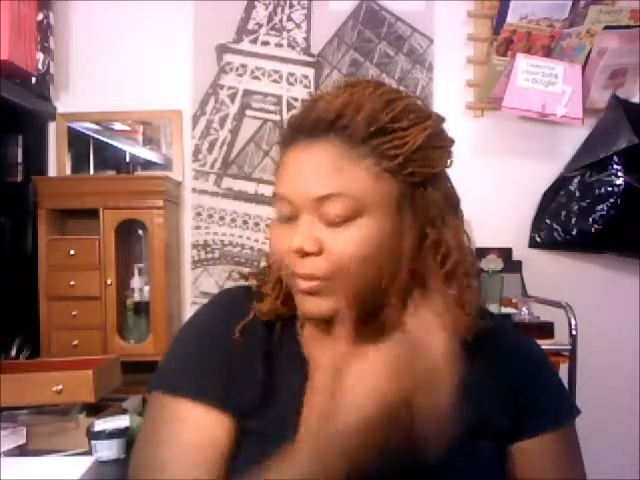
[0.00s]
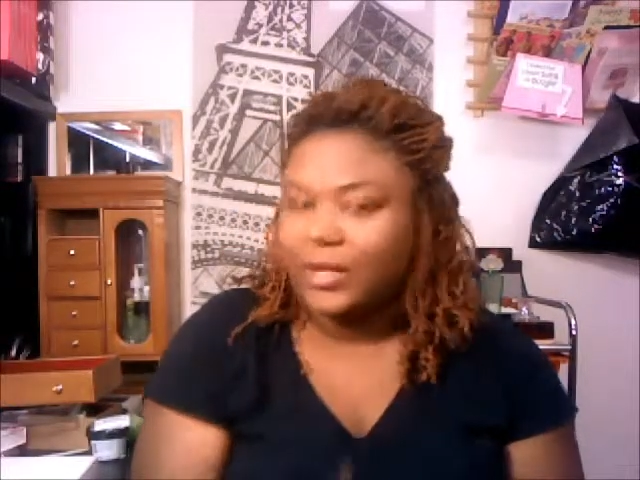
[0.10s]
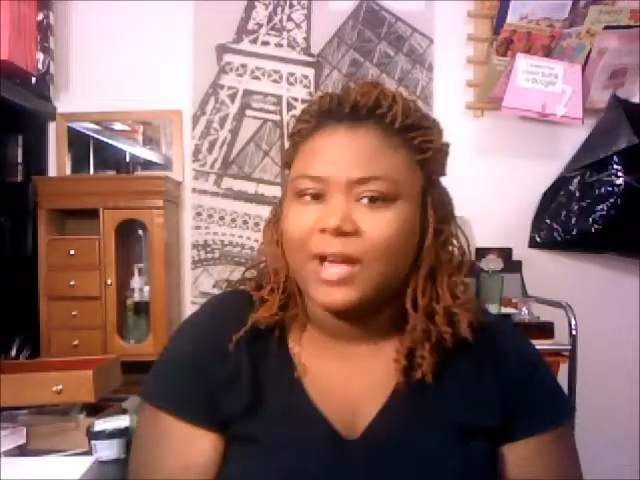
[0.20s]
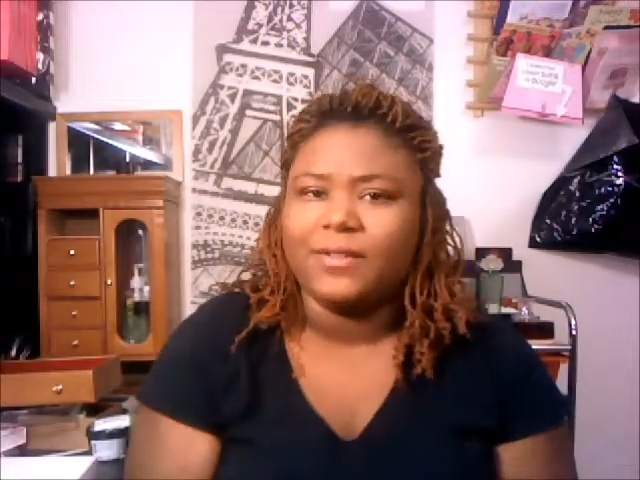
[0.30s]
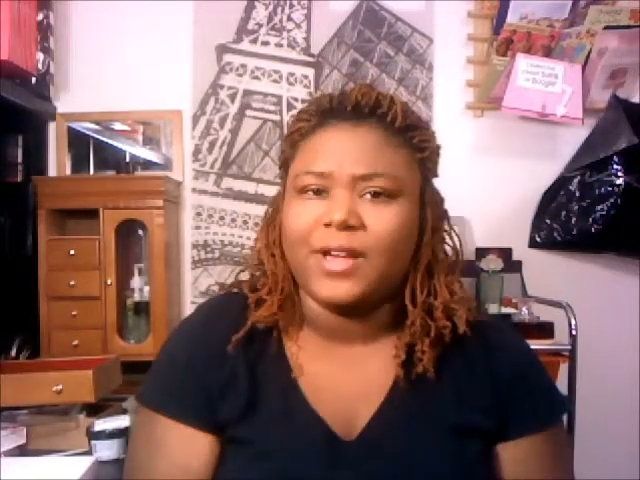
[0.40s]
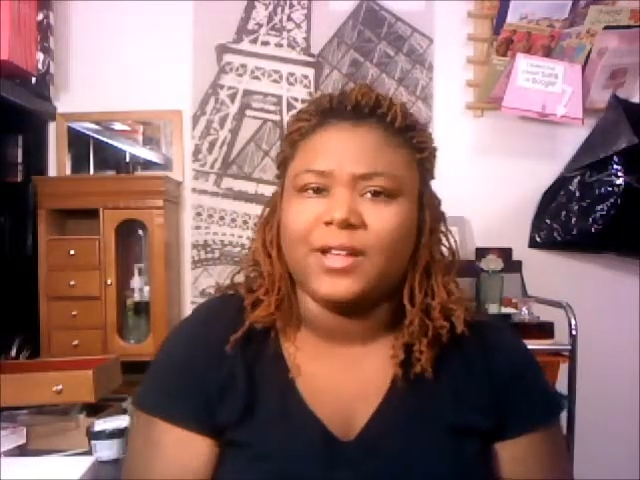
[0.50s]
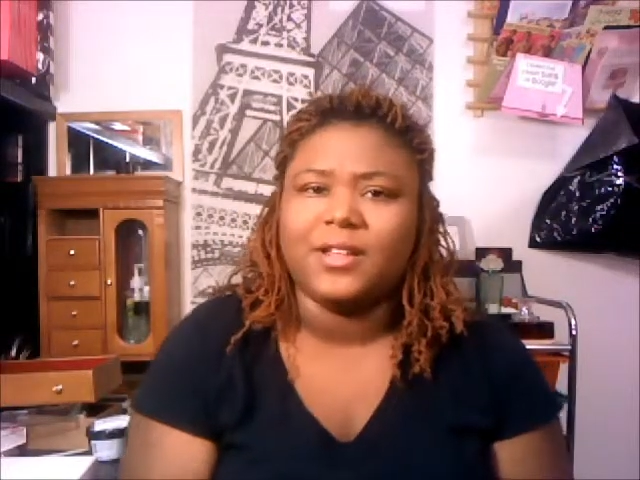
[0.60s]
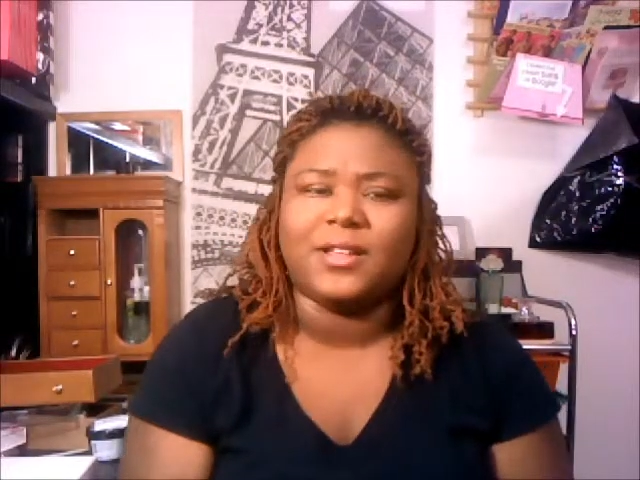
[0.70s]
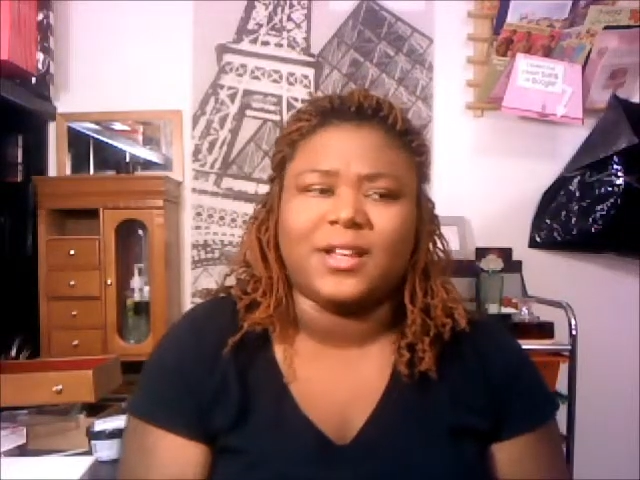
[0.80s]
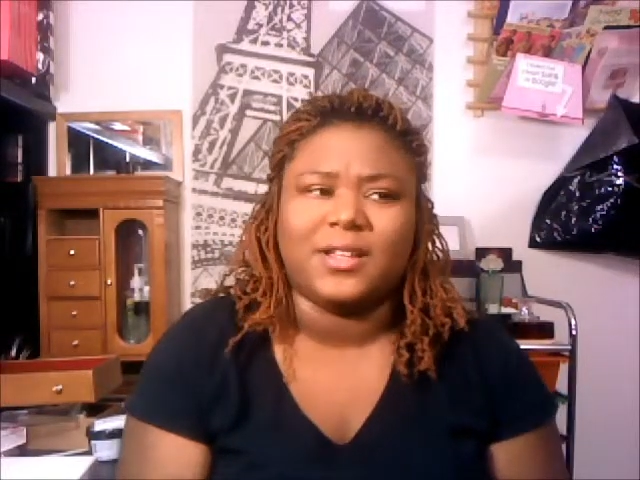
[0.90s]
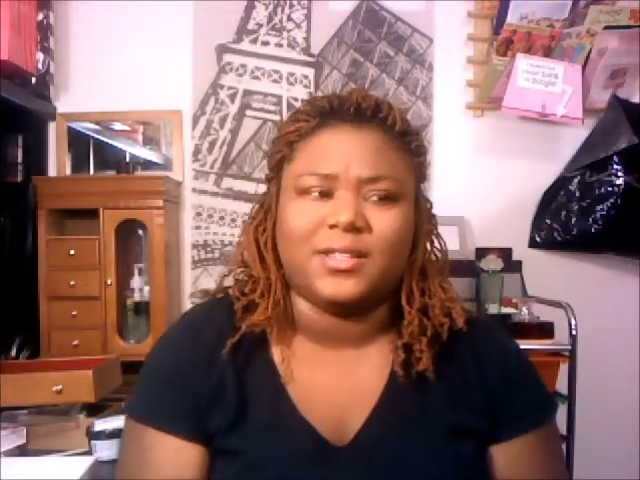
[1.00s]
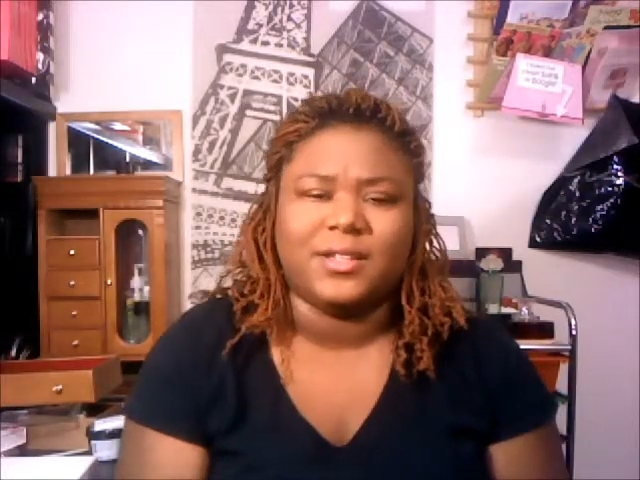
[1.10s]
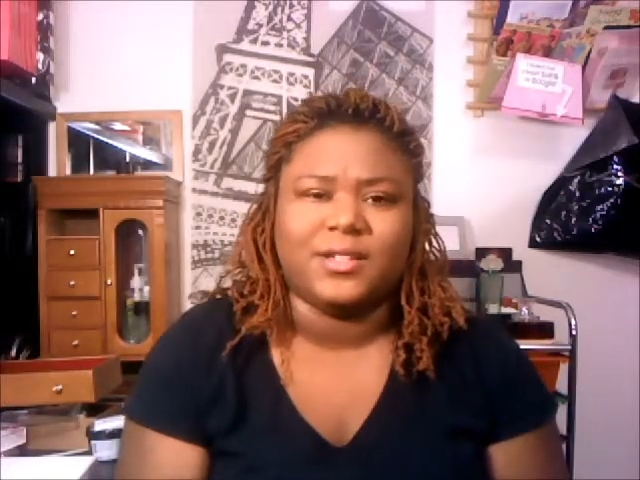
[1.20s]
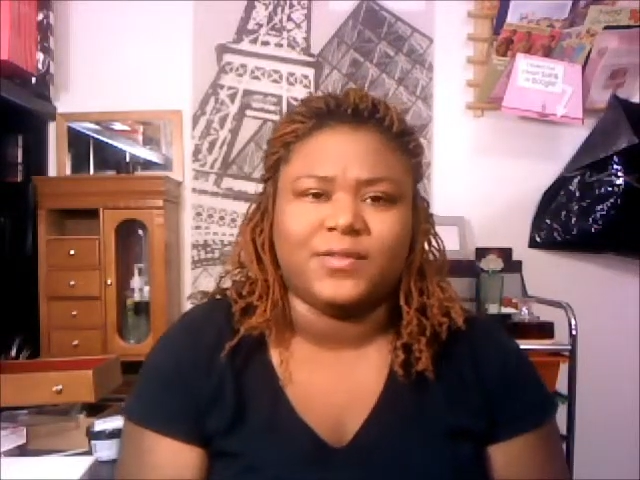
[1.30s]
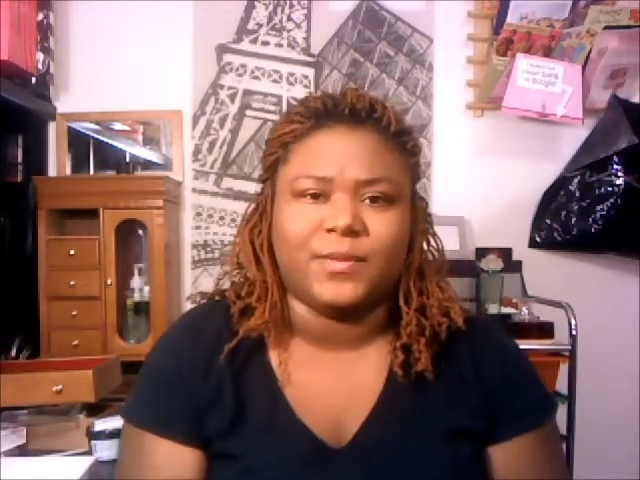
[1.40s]
I've gotten a lot of
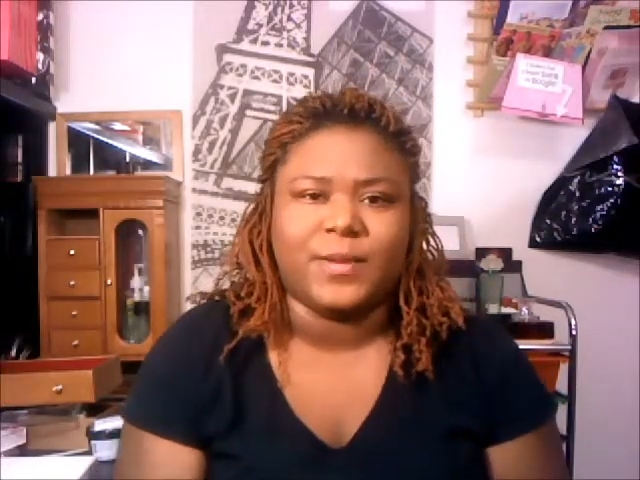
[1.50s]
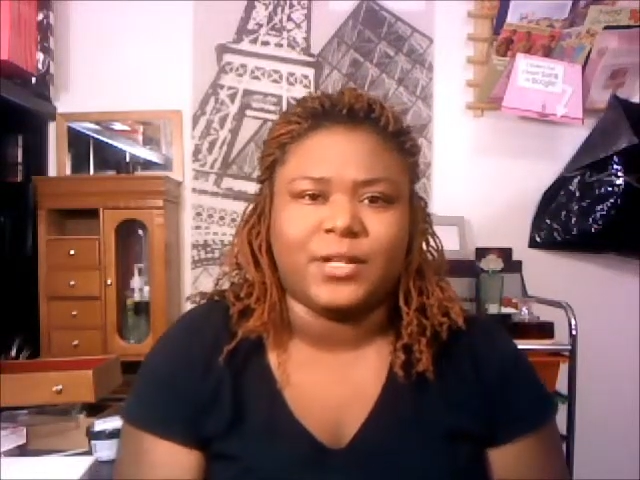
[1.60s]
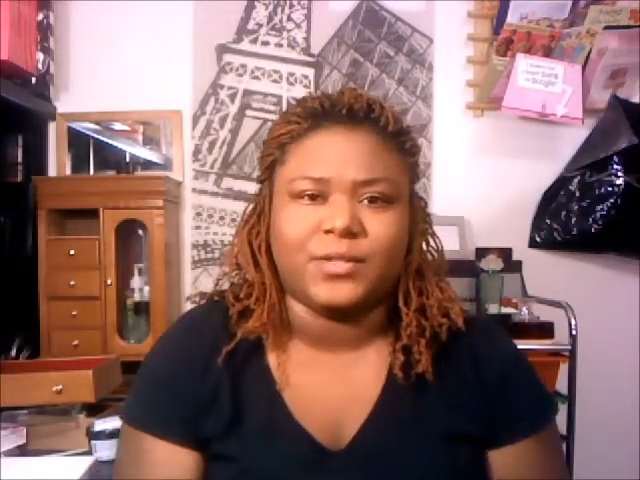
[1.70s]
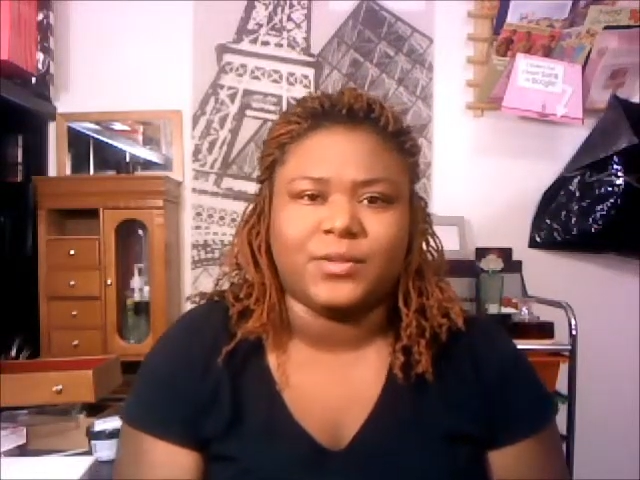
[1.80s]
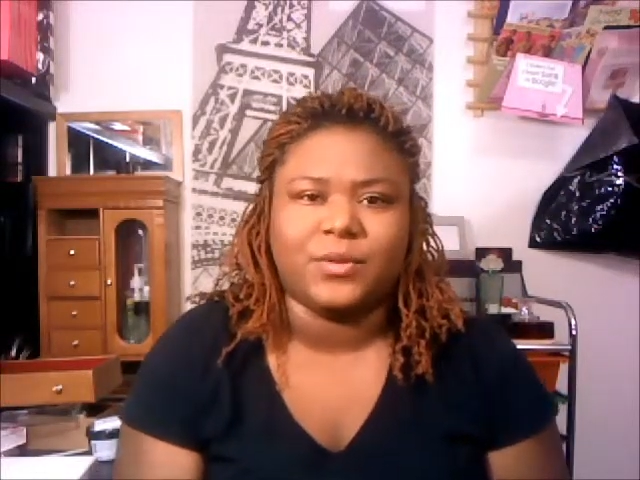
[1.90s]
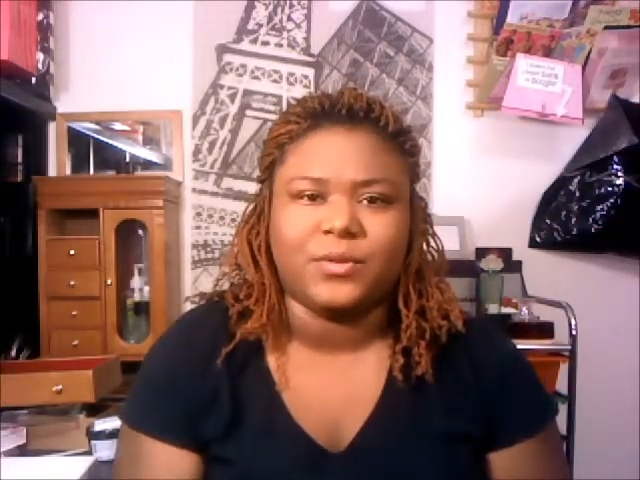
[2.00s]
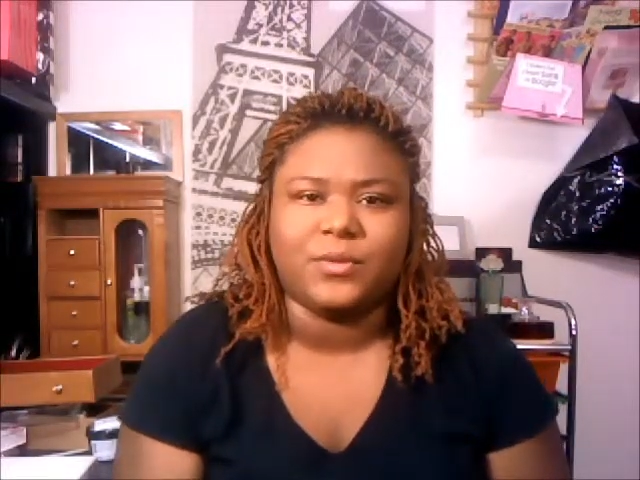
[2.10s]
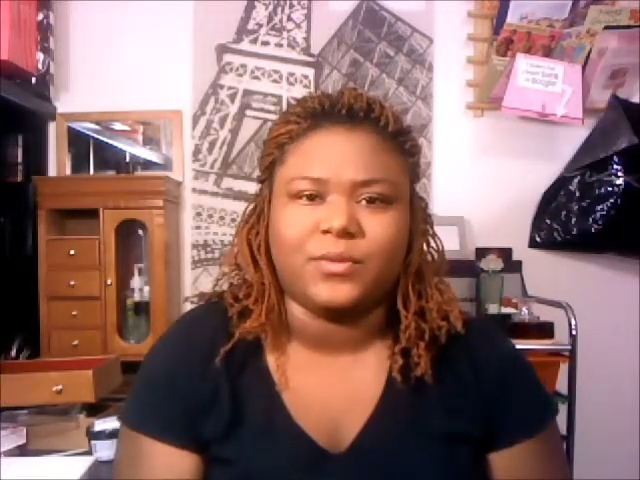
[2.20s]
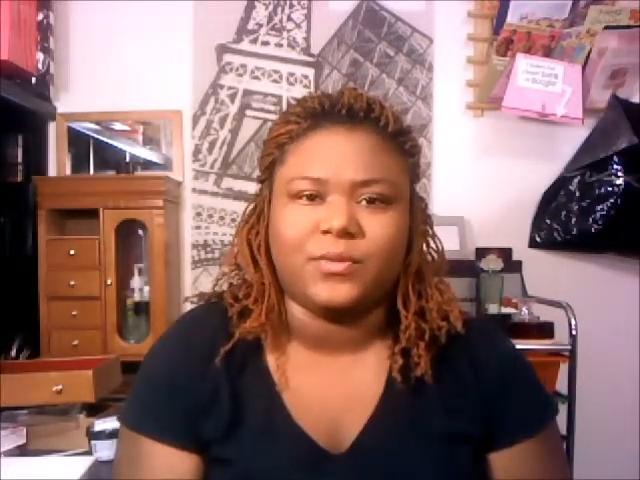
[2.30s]
things for back to school,